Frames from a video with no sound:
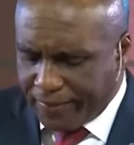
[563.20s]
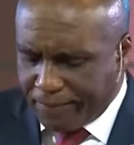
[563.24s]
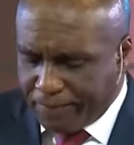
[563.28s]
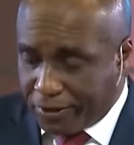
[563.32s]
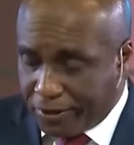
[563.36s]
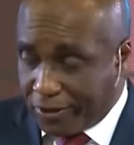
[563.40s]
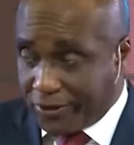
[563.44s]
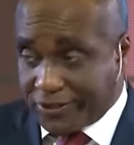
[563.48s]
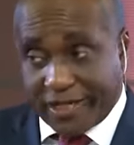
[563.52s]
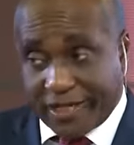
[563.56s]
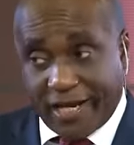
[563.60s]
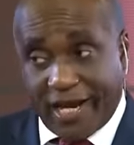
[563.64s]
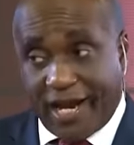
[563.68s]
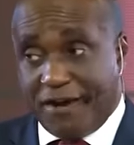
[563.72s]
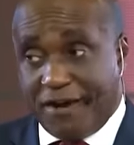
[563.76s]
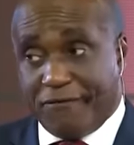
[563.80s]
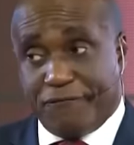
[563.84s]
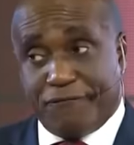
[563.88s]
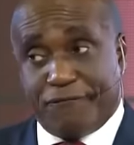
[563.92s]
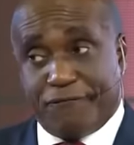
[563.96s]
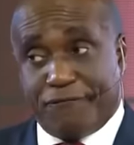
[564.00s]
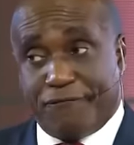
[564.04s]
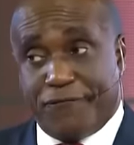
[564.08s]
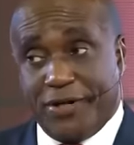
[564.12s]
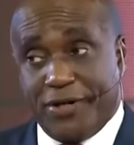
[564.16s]
Because
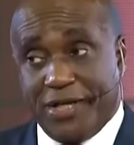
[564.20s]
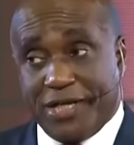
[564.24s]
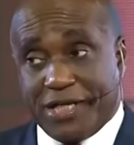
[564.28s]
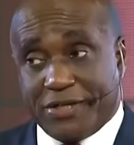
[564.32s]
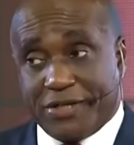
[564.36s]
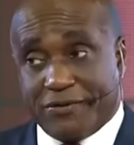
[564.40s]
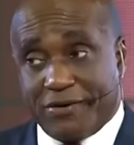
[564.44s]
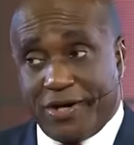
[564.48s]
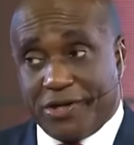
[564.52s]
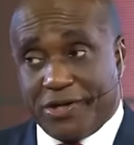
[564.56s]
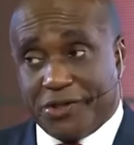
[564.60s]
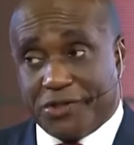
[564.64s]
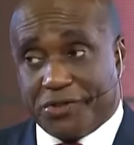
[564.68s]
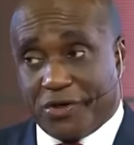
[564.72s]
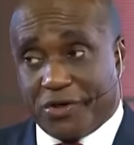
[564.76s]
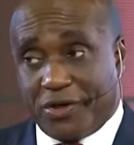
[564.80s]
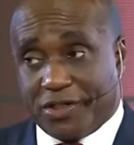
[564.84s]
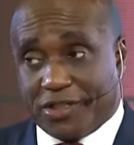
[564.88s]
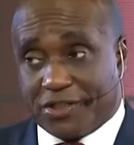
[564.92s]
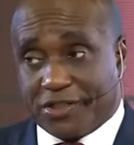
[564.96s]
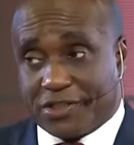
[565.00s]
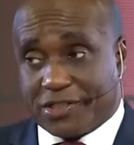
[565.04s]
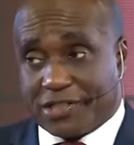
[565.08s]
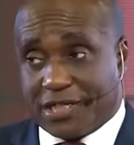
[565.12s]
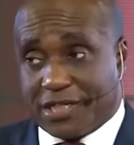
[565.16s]
every great
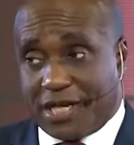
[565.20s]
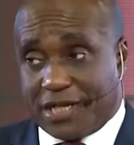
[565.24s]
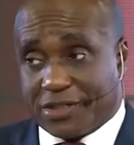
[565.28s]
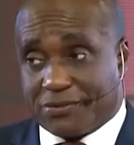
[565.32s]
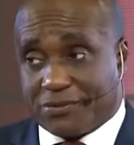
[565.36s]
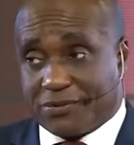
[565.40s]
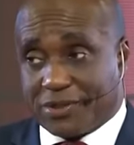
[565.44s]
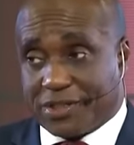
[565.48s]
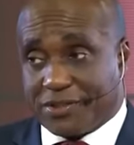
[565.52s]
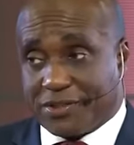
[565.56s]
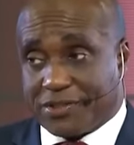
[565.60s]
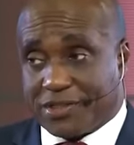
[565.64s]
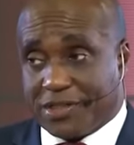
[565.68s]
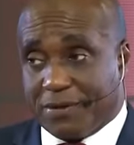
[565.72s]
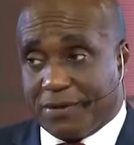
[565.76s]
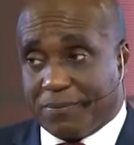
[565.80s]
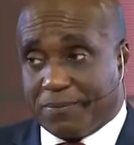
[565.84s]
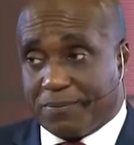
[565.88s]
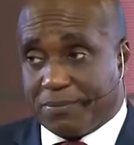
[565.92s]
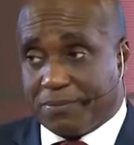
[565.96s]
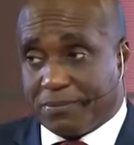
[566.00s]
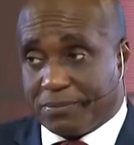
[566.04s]
journey starts with a step.